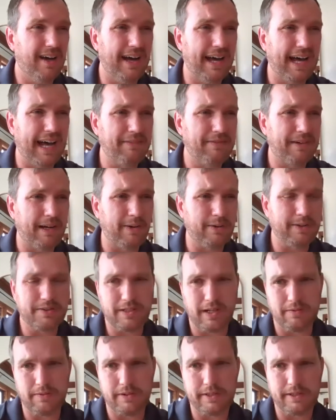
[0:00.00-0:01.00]
half-hour
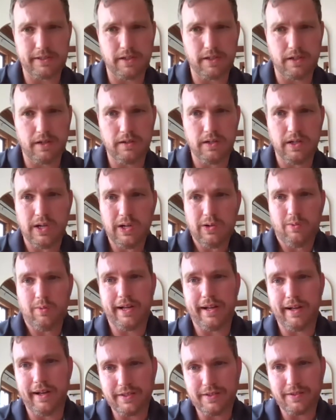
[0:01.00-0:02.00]
discovery call. What
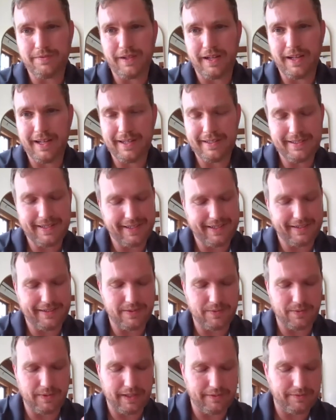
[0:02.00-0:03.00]
I also find, and
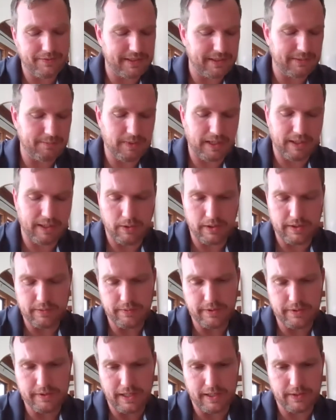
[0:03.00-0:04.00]
it's what I've seen by working
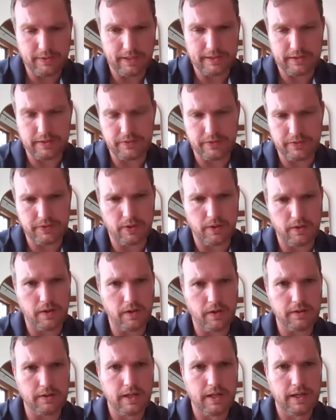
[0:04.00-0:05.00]
with contractors for so
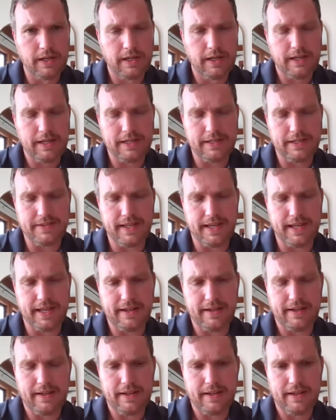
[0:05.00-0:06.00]
long, is
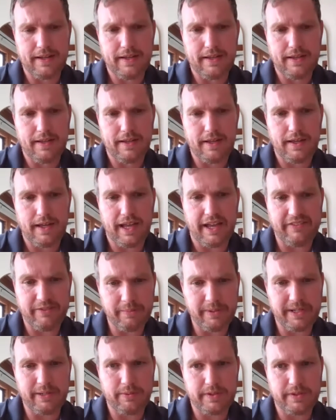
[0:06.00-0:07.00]
that
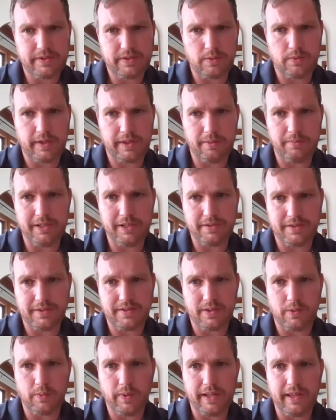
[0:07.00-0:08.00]
everybody wants to run their business
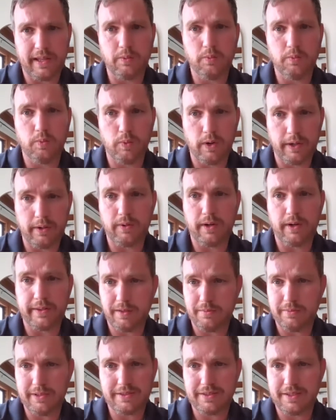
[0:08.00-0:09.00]
the way they want to run their
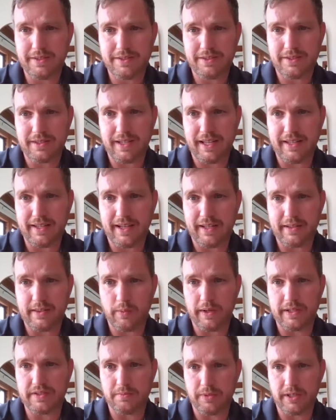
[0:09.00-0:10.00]
business and not the
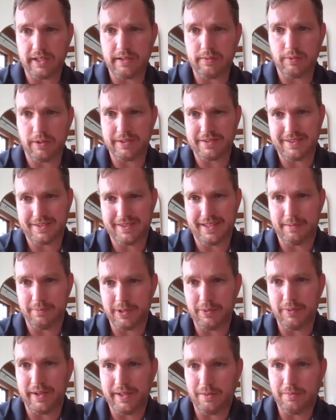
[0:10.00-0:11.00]
way somebody wants them to
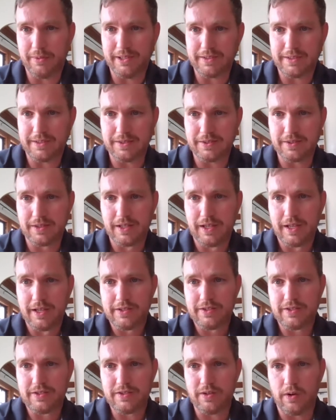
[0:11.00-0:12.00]
run their business.
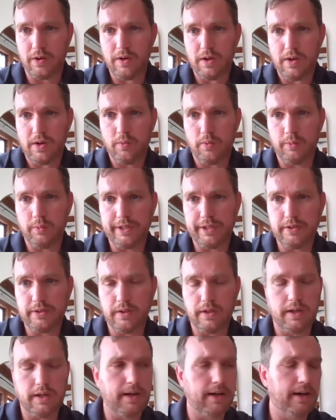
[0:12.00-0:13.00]
So when we do
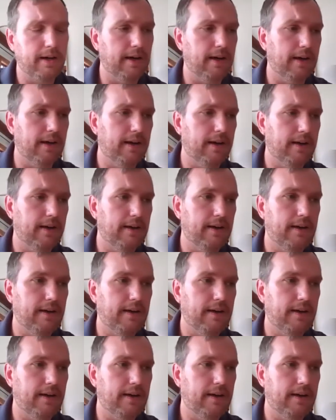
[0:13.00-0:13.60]
a